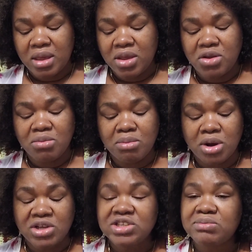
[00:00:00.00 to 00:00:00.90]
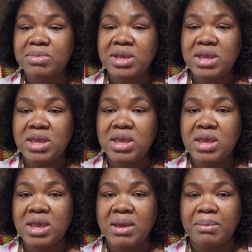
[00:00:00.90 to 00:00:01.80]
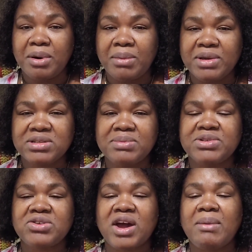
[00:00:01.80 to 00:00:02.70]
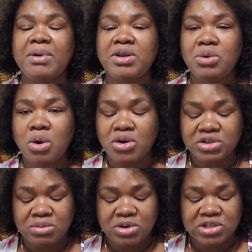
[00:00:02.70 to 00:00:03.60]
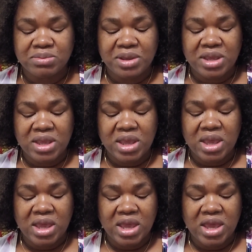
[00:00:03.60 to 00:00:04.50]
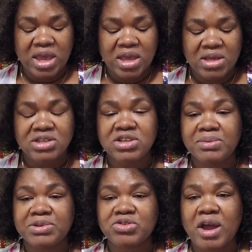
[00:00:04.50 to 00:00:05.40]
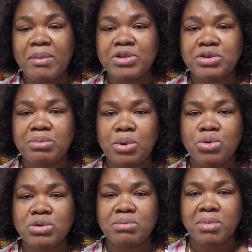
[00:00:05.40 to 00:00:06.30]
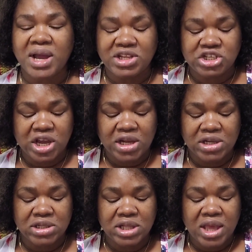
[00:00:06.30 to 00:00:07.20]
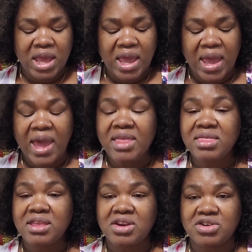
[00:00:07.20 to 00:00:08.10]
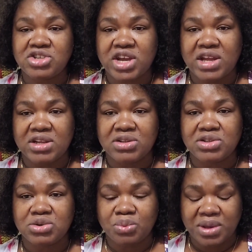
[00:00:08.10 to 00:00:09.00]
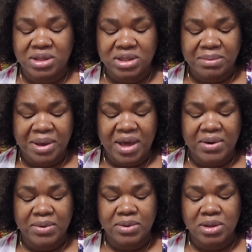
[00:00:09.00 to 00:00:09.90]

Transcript: you must be a public subscriber. You also must be a subscriber to both my channel and their channel to win the pattern.